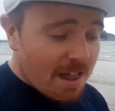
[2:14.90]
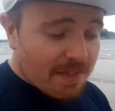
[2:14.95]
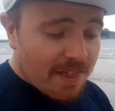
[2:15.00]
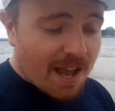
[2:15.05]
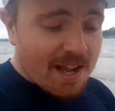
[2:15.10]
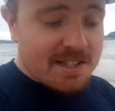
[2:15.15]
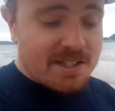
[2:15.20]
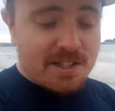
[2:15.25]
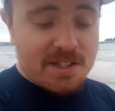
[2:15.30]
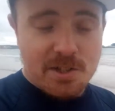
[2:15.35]

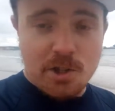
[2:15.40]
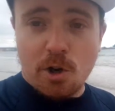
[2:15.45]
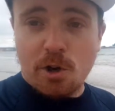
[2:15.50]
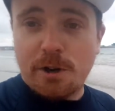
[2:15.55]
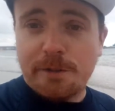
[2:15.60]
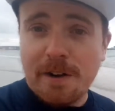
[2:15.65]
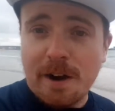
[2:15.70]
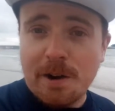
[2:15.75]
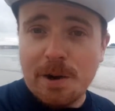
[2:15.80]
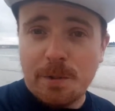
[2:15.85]
that's the story
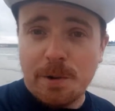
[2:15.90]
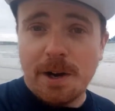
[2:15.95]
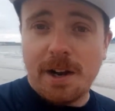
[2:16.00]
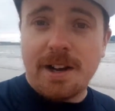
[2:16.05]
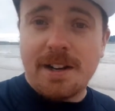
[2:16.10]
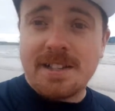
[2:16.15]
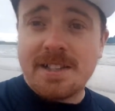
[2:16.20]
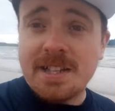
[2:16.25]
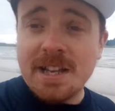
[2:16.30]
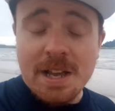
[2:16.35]
of how it
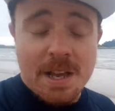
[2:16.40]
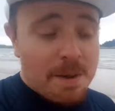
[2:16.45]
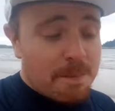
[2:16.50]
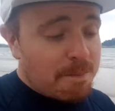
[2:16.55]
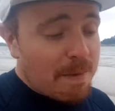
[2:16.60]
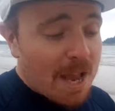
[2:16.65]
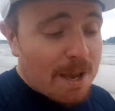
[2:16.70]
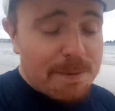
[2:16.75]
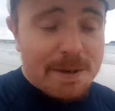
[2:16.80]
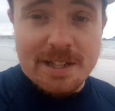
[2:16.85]
worked.
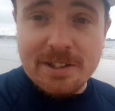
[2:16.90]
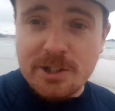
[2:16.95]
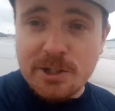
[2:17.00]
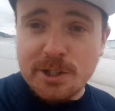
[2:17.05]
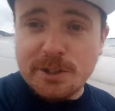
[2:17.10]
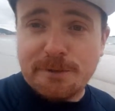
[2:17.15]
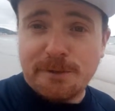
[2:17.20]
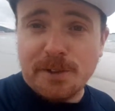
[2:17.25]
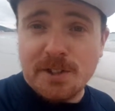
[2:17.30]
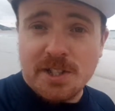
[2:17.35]
Maybe it's
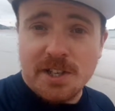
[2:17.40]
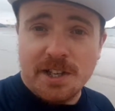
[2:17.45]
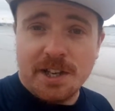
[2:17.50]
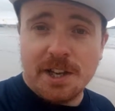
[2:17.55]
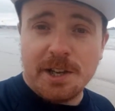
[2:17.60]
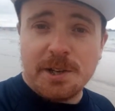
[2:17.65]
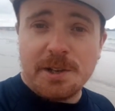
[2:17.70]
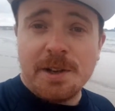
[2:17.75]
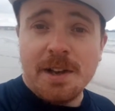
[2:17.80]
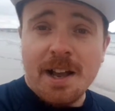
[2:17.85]
useful to
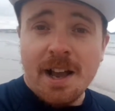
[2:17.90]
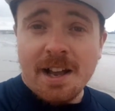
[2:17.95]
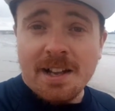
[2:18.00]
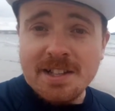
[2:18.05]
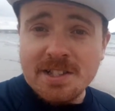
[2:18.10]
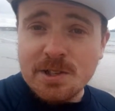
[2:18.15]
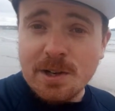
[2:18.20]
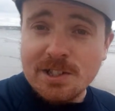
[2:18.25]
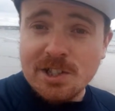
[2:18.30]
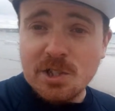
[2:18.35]
you,
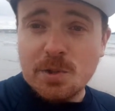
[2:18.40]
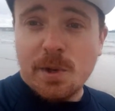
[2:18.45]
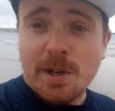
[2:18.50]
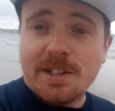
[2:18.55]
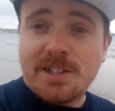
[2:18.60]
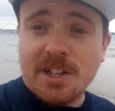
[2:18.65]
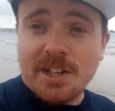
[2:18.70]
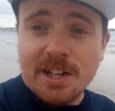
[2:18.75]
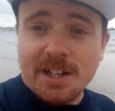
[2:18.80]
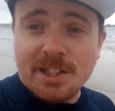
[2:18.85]
so I just
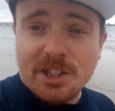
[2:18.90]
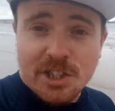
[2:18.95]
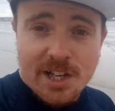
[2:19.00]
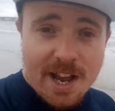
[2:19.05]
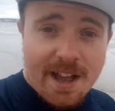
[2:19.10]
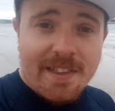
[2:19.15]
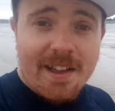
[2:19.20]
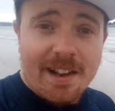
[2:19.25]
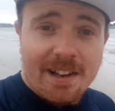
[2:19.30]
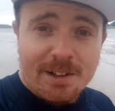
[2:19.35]
wanted to
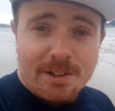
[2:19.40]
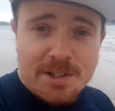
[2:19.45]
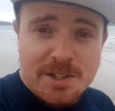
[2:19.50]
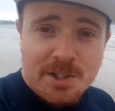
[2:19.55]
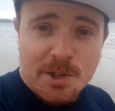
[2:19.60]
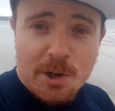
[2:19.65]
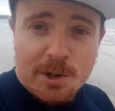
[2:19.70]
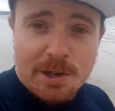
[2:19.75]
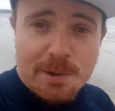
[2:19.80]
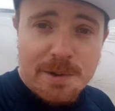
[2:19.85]
share that little
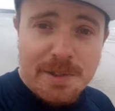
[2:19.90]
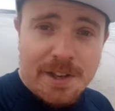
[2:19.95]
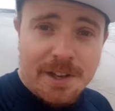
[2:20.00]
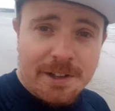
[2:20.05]
story with